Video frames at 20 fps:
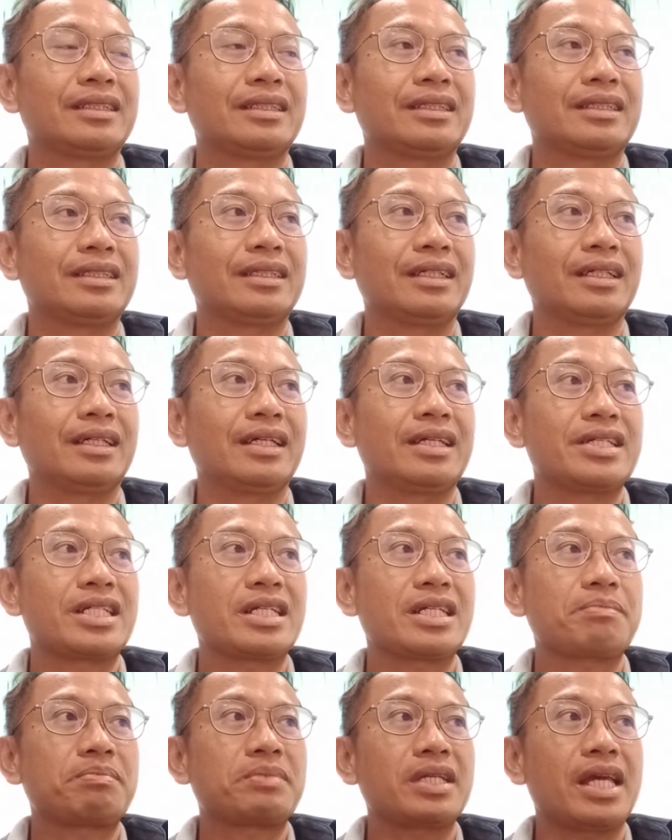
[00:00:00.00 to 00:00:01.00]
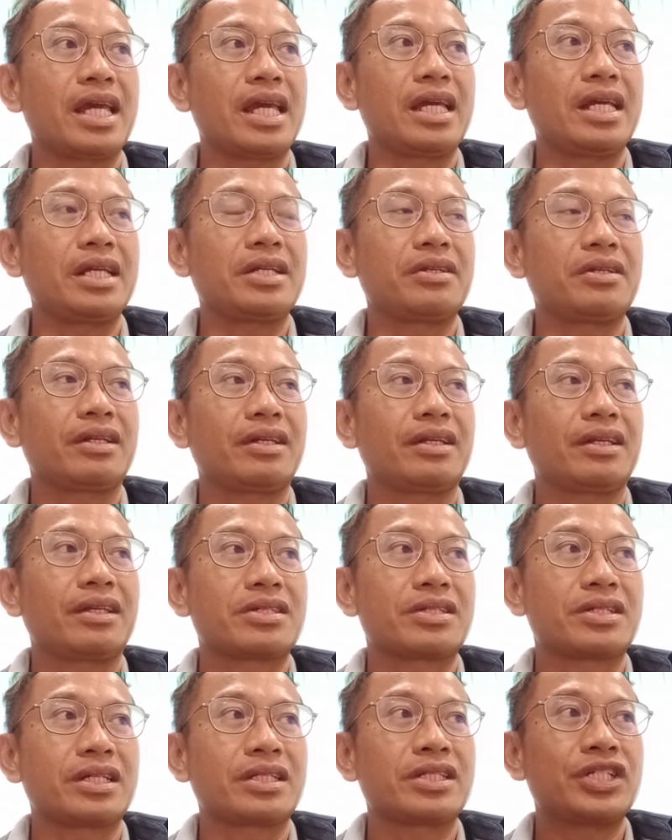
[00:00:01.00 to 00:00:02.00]
And chapter 8,
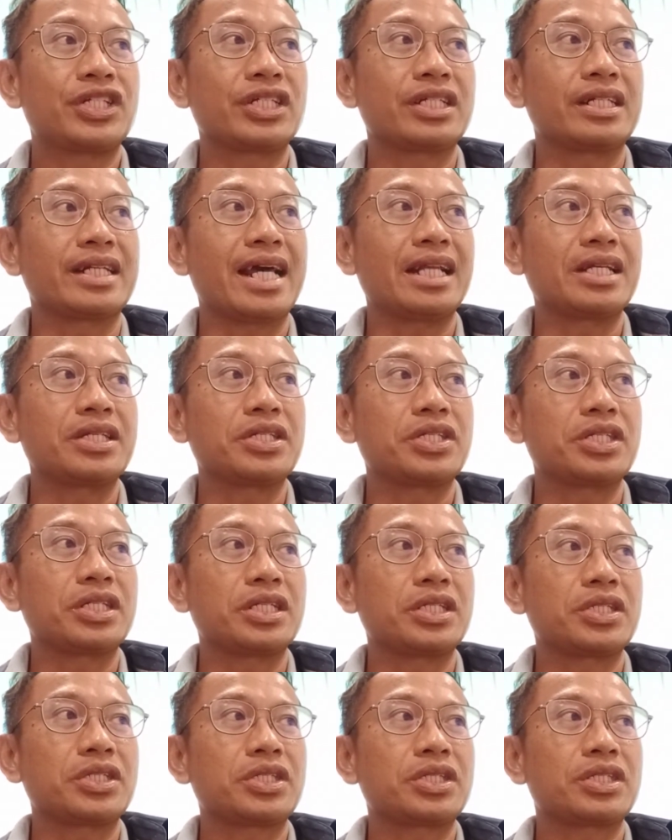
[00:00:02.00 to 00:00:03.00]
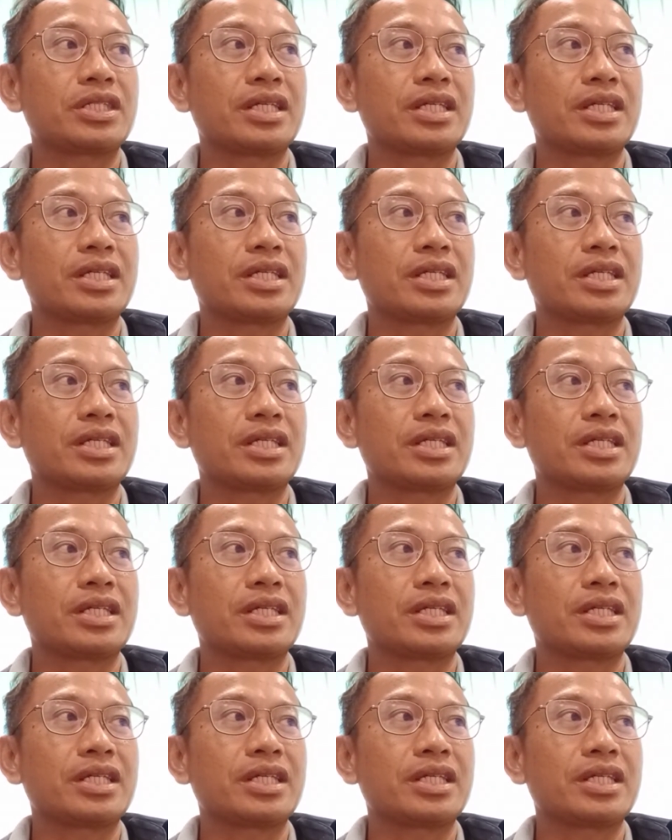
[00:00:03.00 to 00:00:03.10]
strategic analysis,